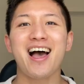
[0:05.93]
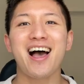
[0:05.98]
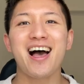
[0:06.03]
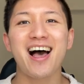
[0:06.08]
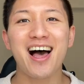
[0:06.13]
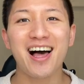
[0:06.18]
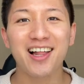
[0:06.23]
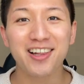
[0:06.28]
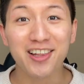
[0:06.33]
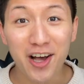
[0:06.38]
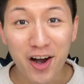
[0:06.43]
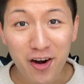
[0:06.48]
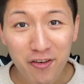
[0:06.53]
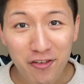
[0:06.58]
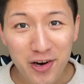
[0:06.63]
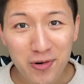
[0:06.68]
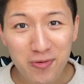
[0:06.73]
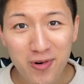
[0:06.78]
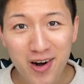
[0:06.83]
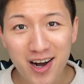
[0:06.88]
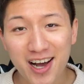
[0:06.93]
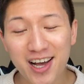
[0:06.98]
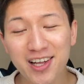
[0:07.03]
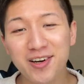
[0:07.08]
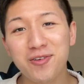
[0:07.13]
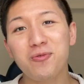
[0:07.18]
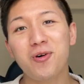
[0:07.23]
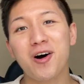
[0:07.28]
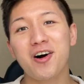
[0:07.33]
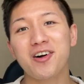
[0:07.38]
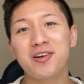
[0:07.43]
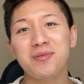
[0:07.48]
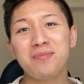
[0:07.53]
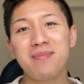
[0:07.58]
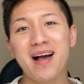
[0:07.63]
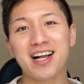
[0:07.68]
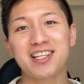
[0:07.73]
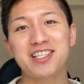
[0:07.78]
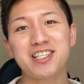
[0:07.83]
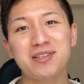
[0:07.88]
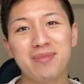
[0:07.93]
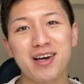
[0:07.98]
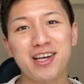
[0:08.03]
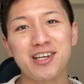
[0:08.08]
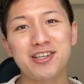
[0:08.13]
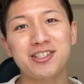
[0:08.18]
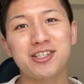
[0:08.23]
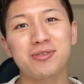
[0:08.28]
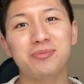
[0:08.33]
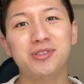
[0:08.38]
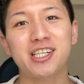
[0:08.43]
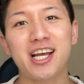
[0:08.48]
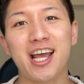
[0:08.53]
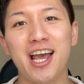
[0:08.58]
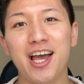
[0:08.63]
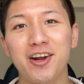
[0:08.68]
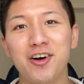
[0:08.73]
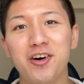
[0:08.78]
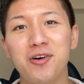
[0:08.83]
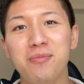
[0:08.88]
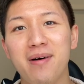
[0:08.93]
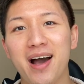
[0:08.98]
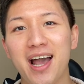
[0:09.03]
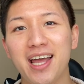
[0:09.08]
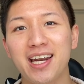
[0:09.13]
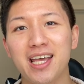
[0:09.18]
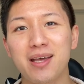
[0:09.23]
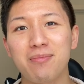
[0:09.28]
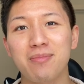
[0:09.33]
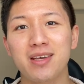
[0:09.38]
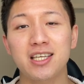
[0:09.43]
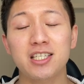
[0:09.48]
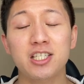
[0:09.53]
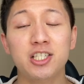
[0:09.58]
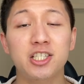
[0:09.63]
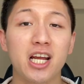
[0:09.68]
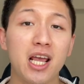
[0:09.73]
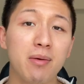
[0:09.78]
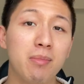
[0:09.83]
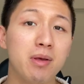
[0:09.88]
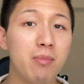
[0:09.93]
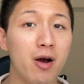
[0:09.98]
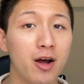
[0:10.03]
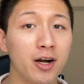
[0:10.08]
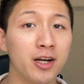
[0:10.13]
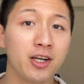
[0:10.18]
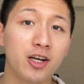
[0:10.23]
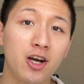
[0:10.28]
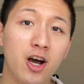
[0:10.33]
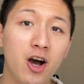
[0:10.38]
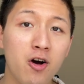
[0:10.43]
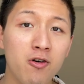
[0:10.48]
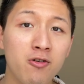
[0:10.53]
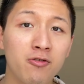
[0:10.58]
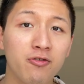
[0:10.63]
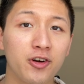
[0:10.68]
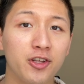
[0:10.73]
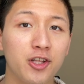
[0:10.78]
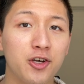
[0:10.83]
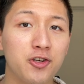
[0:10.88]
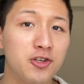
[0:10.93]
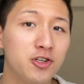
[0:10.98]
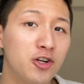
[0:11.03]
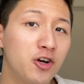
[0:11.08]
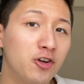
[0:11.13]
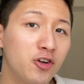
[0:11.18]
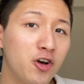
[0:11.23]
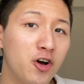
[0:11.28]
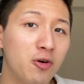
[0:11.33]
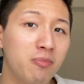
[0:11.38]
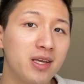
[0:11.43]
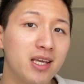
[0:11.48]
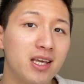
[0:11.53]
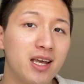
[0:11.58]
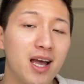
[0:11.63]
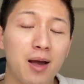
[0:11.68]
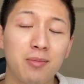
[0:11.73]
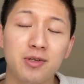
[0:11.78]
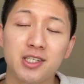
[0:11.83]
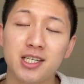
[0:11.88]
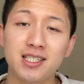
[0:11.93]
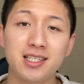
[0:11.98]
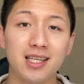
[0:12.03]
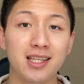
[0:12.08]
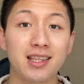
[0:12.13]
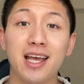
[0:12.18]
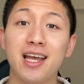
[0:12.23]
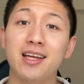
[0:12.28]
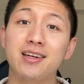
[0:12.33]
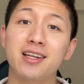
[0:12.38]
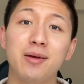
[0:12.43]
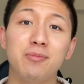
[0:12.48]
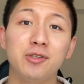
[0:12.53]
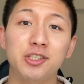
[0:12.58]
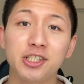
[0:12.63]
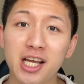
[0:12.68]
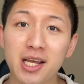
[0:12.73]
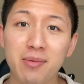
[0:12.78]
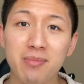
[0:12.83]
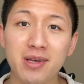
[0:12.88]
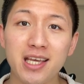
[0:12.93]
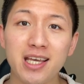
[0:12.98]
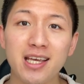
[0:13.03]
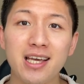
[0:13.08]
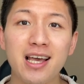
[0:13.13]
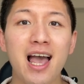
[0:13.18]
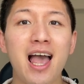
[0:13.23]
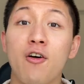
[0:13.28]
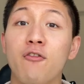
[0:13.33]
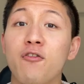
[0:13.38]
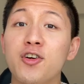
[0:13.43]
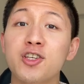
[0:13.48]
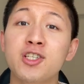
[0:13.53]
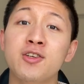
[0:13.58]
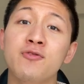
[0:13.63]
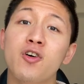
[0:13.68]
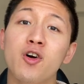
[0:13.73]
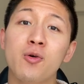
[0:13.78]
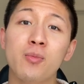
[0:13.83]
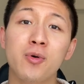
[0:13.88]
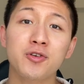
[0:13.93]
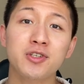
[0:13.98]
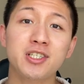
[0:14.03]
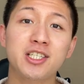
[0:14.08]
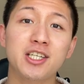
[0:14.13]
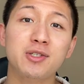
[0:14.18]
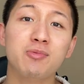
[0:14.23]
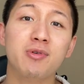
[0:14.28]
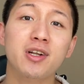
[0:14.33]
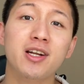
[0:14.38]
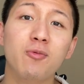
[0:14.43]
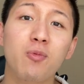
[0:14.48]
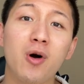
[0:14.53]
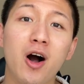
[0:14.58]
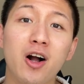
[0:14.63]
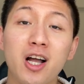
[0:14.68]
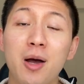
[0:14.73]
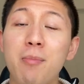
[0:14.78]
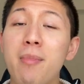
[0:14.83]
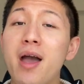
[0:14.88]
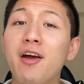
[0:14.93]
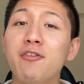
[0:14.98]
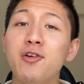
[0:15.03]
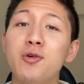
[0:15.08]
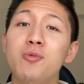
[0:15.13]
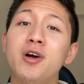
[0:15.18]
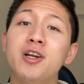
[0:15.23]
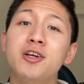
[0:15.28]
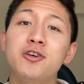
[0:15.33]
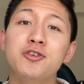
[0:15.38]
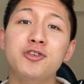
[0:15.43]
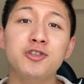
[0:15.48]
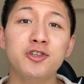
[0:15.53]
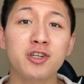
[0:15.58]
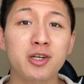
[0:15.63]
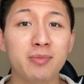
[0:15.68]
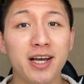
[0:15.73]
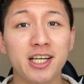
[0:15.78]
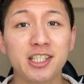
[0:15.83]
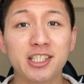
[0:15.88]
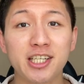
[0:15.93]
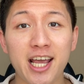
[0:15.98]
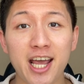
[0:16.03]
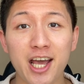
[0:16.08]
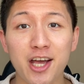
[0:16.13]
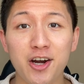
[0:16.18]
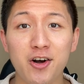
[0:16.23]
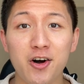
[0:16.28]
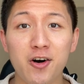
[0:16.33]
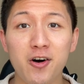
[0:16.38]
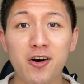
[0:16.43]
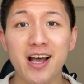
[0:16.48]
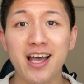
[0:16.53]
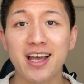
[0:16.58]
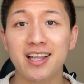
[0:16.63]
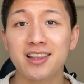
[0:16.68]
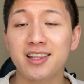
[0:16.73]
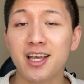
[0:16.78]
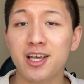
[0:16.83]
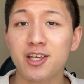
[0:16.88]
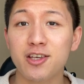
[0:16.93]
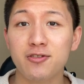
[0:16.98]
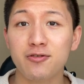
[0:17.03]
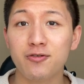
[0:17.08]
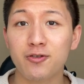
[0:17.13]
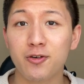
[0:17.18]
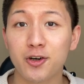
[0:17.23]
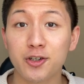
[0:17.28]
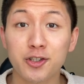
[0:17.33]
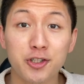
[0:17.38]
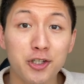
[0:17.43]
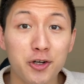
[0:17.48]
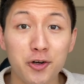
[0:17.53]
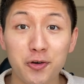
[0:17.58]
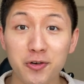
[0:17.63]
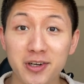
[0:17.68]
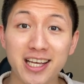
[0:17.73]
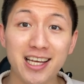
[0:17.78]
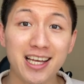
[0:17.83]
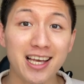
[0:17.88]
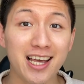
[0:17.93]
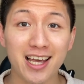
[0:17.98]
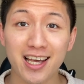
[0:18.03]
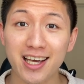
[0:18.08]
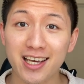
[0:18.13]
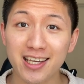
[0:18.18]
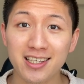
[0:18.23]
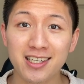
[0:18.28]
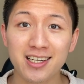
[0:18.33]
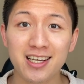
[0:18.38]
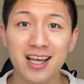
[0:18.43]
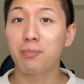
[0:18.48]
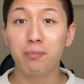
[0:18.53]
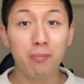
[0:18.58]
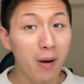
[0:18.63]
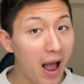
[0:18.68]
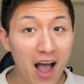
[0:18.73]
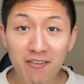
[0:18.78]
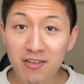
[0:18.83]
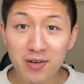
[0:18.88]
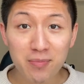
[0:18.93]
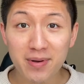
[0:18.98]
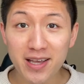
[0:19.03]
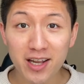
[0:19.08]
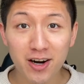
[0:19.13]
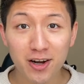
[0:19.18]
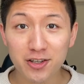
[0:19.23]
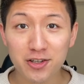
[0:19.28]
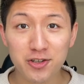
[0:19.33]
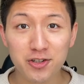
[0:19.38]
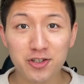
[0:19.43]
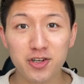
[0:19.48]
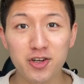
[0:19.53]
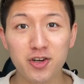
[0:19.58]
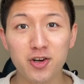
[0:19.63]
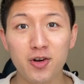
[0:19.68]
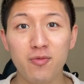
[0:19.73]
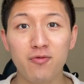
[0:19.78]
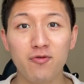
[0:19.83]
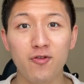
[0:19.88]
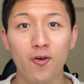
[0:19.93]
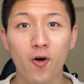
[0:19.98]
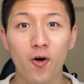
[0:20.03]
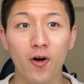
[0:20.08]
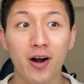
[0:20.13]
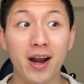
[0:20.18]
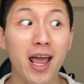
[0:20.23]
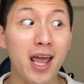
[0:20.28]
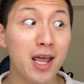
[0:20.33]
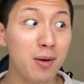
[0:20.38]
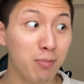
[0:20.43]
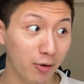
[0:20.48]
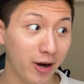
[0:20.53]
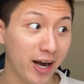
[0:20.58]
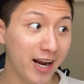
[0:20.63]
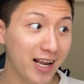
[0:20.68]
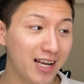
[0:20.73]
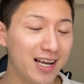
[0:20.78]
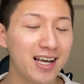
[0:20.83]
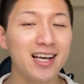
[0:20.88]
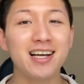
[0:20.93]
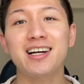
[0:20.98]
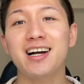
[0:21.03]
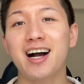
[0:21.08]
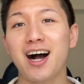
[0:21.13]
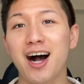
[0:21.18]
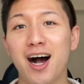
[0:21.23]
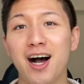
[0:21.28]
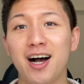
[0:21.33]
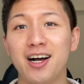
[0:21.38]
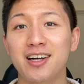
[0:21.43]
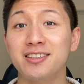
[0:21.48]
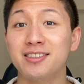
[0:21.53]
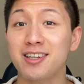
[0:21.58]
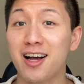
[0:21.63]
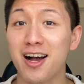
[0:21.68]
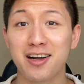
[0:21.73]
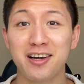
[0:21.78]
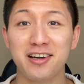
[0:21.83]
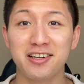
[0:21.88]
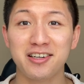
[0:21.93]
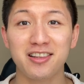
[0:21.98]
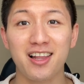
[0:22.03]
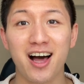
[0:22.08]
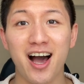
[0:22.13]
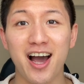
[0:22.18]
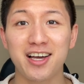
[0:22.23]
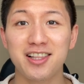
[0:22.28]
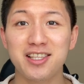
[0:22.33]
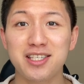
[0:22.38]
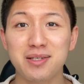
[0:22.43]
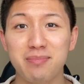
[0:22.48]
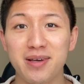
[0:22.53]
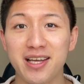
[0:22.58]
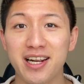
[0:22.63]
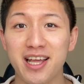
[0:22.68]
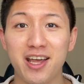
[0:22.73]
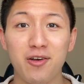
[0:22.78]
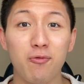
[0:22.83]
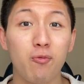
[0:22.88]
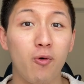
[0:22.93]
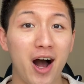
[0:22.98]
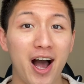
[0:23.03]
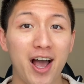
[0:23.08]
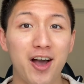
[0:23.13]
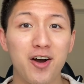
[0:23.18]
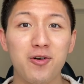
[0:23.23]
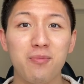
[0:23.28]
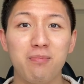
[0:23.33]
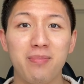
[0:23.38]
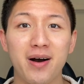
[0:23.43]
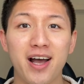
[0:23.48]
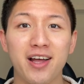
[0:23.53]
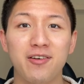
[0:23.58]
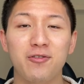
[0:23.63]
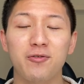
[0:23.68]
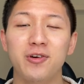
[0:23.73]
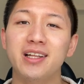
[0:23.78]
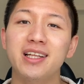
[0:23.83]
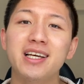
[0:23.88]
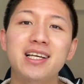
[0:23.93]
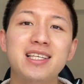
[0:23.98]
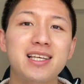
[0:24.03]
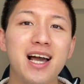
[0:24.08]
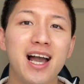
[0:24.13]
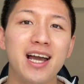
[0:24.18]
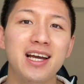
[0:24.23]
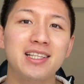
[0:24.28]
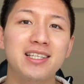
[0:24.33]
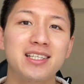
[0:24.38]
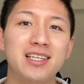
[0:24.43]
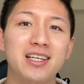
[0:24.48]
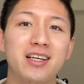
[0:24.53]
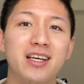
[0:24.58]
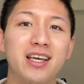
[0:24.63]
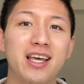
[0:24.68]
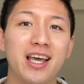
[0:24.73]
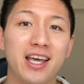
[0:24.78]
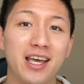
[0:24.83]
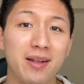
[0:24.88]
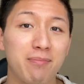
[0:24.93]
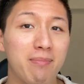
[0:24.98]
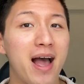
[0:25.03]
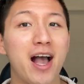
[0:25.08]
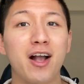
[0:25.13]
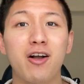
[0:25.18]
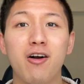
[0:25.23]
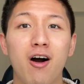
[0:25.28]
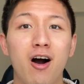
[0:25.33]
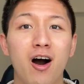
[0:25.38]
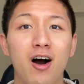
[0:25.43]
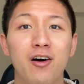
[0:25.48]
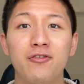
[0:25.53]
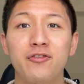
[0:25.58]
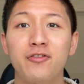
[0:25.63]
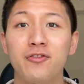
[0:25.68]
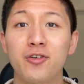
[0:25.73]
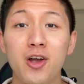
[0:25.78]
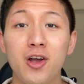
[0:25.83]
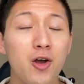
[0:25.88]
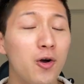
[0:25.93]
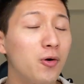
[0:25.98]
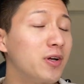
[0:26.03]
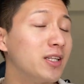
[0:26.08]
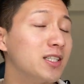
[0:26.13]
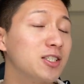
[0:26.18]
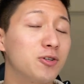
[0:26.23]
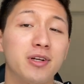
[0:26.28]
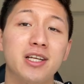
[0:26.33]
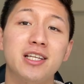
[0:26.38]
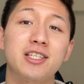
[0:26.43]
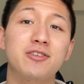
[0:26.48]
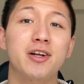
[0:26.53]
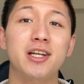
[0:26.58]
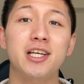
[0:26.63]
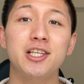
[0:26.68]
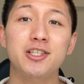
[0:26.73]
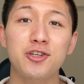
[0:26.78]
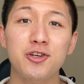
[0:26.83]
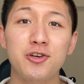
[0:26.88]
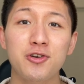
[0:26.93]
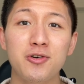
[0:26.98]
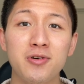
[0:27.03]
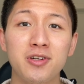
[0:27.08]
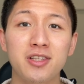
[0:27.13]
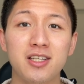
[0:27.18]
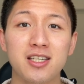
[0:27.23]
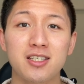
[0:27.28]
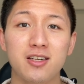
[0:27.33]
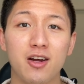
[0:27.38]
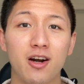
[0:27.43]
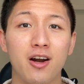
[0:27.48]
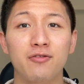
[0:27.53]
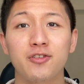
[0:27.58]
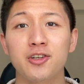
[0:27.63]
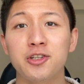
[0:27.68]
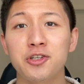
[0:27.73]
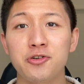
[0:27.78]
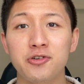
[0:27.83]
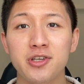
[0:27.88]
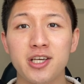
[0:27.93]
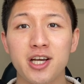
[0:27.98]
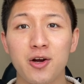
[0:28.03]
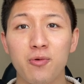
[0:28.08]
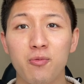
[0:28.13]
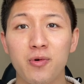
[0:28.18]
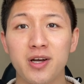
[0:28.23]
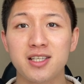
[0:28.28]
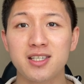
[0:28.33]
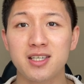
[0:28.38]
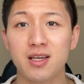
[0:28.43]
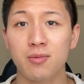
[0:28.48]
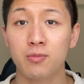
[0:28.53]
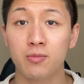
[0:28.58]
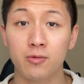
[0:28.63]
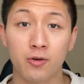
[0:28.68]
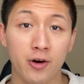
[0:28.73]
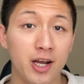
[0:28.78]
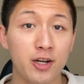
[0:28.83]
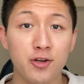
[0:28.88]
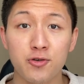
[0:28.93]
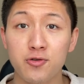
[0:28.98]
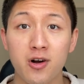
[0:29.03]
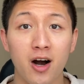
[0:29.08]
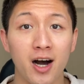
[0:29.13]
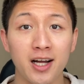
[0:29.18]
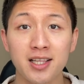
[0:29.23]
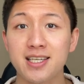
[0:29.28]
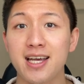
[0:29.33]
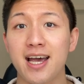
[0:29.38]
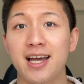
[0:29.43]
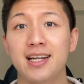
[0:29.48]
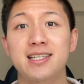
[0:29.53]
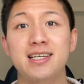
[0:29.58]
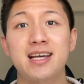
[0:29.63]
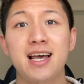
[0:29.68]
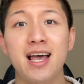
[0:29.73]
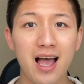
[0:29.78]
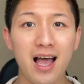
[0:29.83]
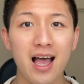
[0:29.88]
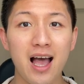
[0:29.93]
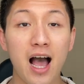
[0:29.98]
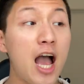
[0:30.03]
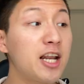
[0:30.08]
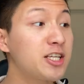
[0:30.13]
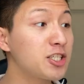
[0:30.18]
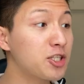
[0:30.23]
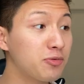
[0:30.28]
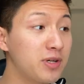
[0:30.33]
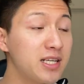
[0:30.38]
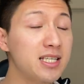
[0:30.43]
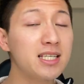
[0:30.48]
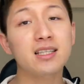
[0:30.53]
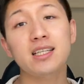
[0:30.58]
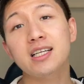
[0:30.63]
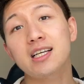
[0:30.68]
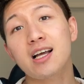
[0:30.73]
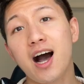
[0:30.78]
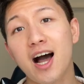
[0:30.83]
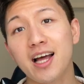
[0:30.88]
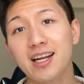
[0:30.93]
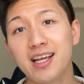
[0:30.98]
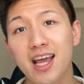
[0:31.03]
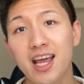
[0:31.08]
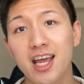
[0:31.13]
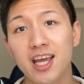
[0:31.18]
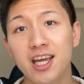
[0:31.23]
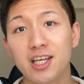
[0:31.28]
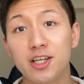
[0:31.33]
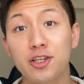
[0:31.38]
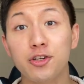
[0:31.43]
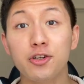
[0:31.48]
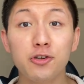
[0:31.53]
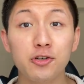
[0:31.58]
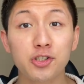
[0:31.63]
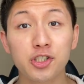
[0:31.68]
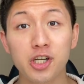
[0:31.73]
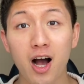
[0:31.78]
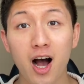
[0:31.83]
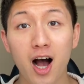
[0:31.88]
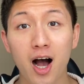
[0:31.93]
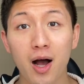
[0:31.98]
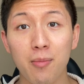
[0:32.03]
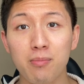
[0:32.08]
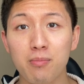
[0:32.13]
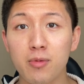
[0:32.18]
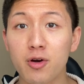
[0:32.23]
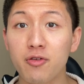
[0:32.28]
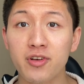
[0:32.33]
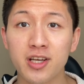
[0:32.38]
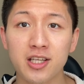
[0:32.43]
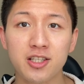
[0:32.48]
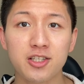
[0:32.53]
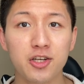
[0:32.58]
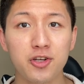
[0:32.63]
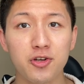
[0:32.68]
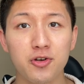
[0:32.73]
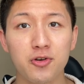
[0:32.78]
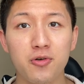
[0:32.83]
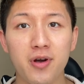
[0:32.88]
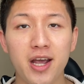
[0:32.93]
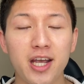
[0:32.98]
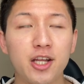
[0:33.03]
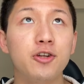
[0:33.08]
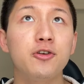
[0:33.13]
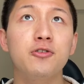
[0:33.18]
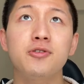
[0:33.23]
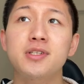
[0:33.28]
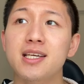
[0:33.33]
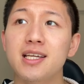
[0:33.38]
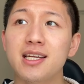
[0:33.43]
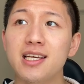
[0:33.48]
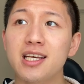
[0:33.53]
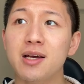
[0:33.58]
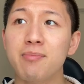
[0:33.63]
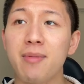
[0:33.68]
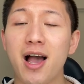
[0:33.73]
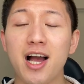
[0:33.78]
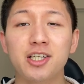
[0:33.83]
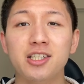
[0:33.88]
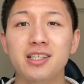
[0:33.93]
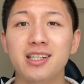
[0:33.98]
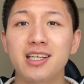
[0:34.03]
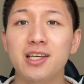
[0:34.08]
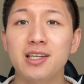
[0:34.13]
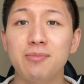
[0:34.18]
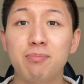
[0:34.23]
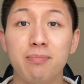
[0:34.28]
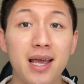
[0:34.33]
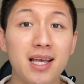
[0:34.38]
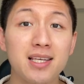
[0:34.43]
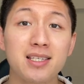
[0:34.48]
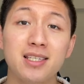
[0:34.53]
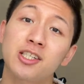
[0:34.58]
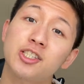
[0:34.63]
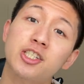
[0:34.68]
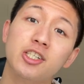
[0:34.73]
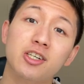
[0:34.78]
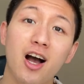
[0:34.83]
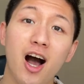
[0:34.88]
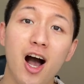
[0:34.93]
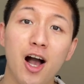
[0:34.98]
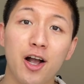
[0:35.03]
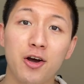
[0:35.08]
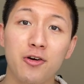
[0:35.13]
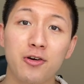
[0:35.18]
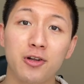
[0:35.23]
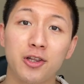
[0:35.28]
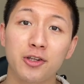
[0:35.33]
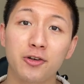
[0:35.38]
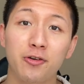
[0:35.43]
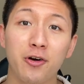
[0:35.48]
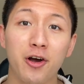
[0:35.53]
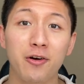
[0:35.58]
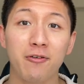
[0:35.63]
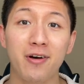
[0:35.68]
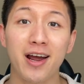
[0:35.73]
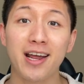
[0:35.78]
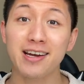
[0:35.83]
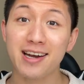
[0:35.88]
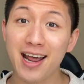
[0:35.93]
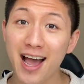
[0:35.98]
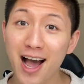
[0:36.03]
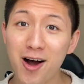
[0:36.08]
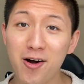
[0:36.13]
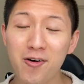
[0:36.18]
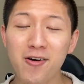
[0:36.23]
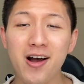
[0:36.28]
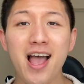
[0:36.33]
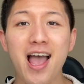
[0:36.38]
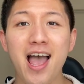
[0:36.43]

Hello everyone, welcome back to my YouTube channel. My name is Jaime Martin Ko. For those who don't know me, I'm just a day named Jaime. First and foremost, just wanna welcome everyone who's new to my channel and thank you for tuning in. Haven't been on YouTube for a brick, uh, not gonna lie, it's been a while, but really excited to kick it back off in 2022 to start off the new year with some great new content. I just recently got a new job moving to a new city. I'm actually based in Chicago, Illinois right now.